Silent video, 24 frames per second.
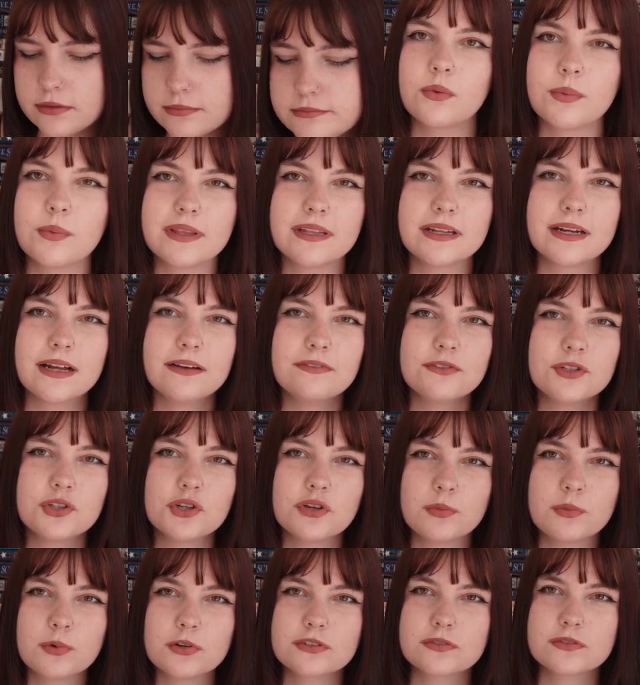We then have 2
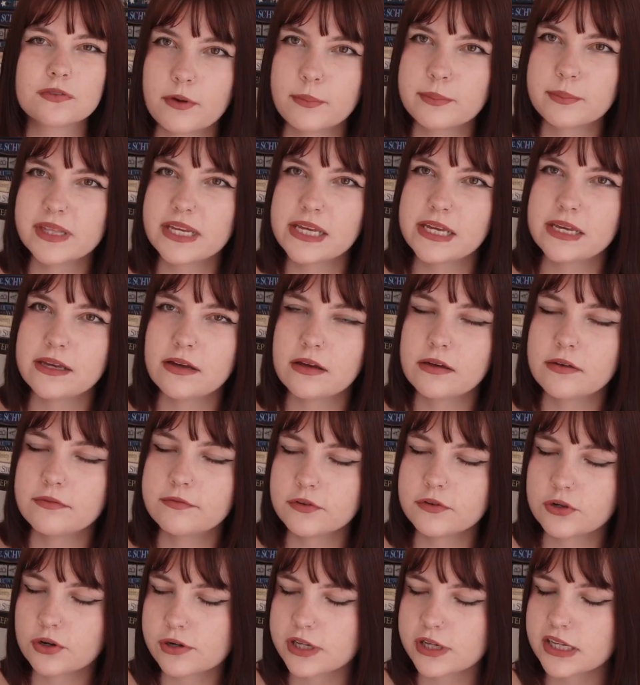books from the
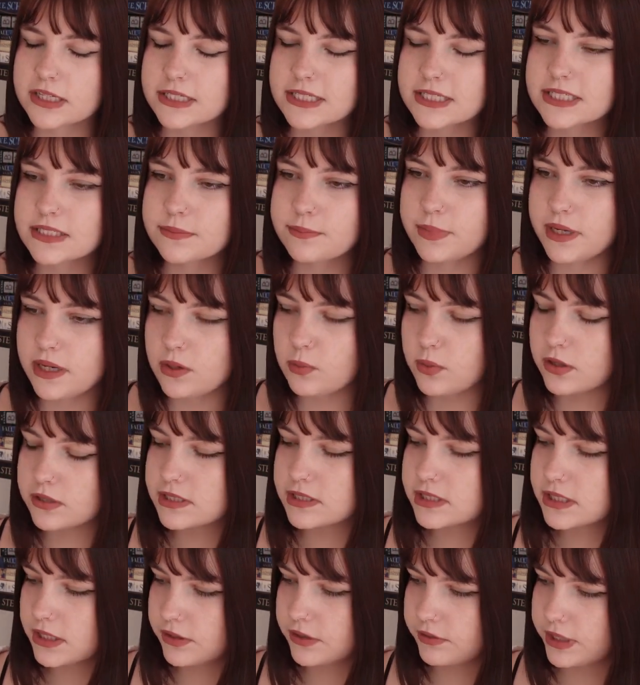Veronica Speedwell
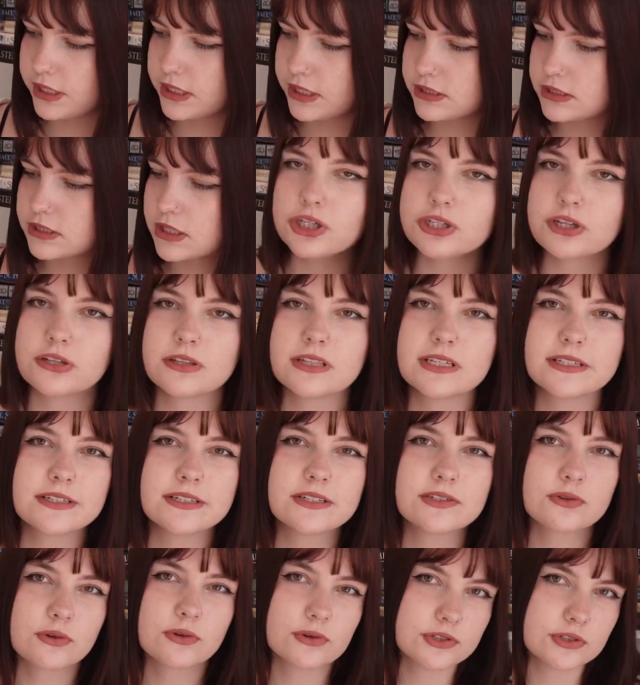series. So this is
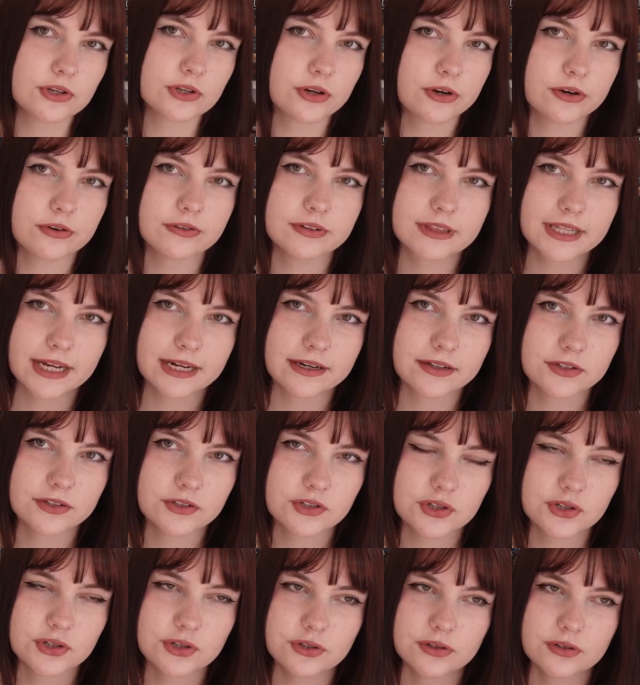also related
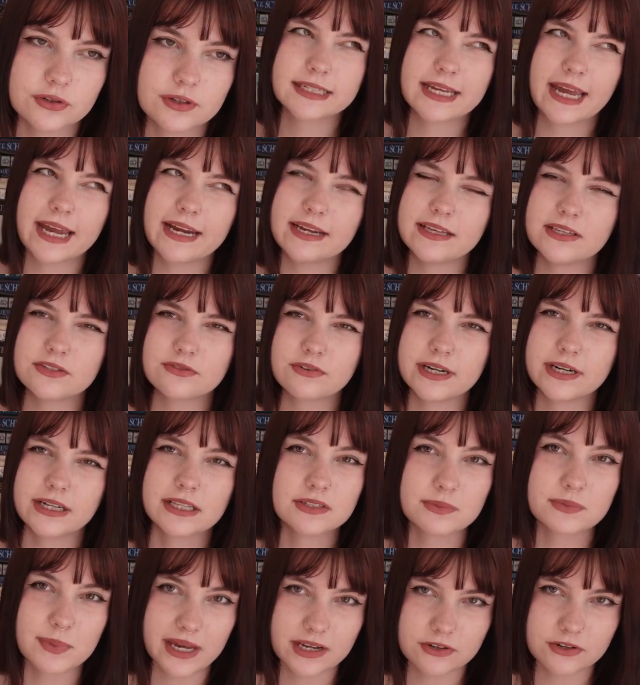to Katie's Readings
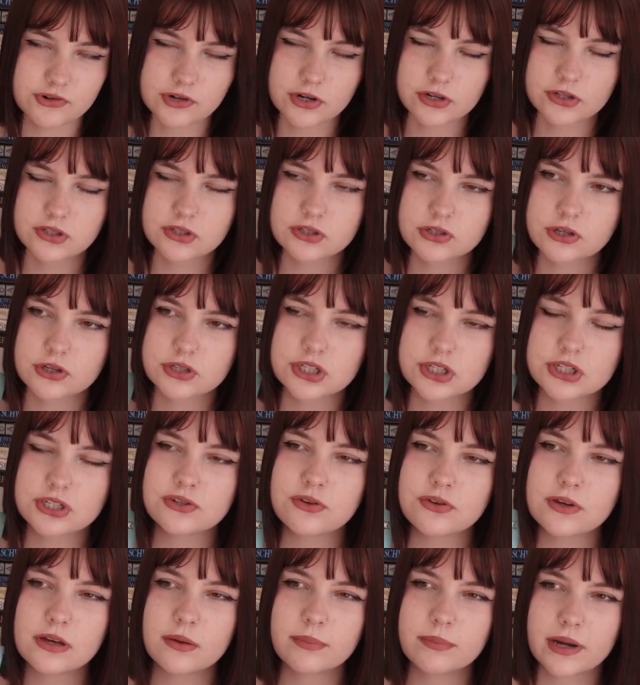Patreon. So she's
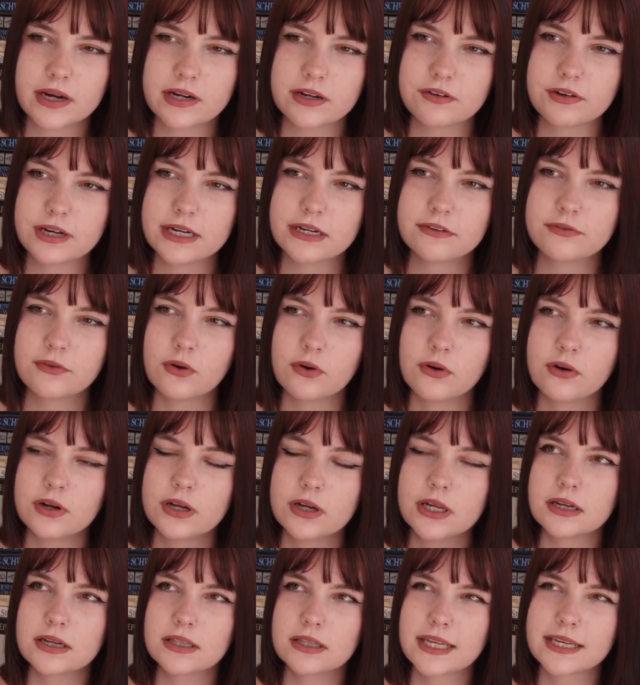doing a buddy read for
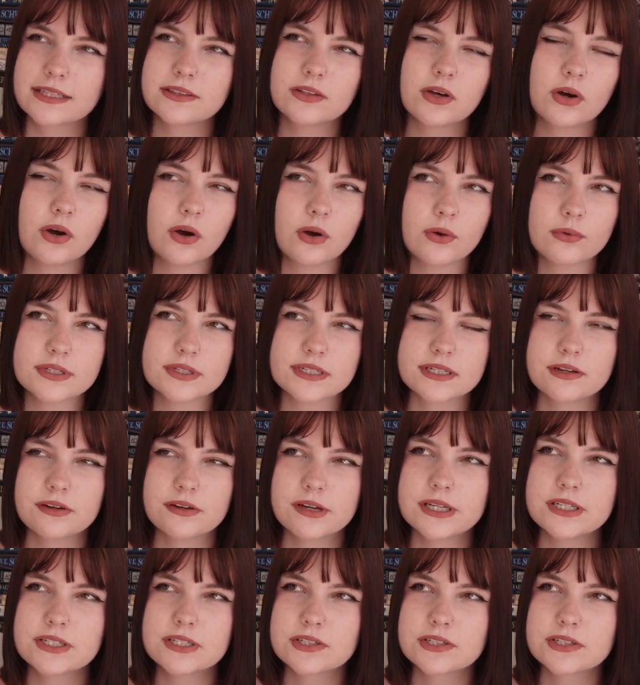like the whole series.